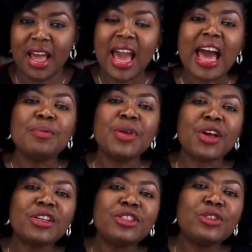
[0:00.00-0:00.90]
And
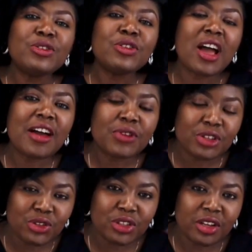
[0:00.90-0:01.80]
because you do not have
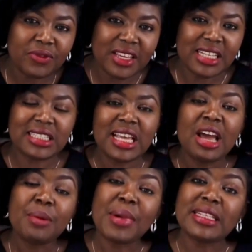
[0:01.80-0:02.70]
control of this,
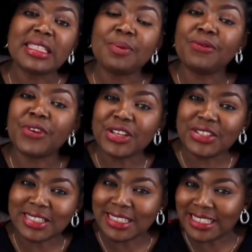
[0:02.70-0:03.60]
my tip for you
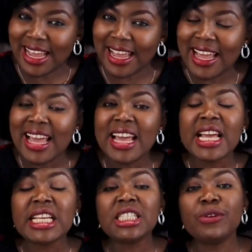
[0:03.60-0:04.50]
today
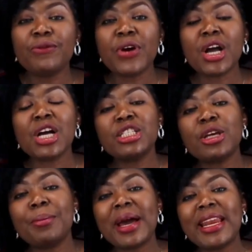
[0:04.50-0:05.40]
is to focus
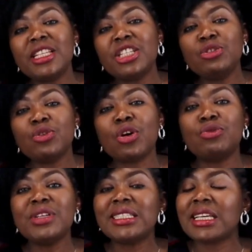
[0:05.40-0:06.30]
on managing your
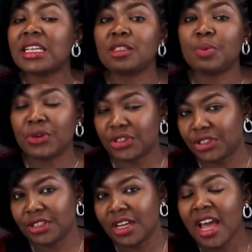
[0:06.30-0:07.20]
risk
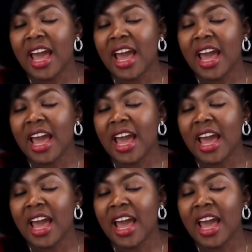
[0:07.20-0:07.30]
exposure.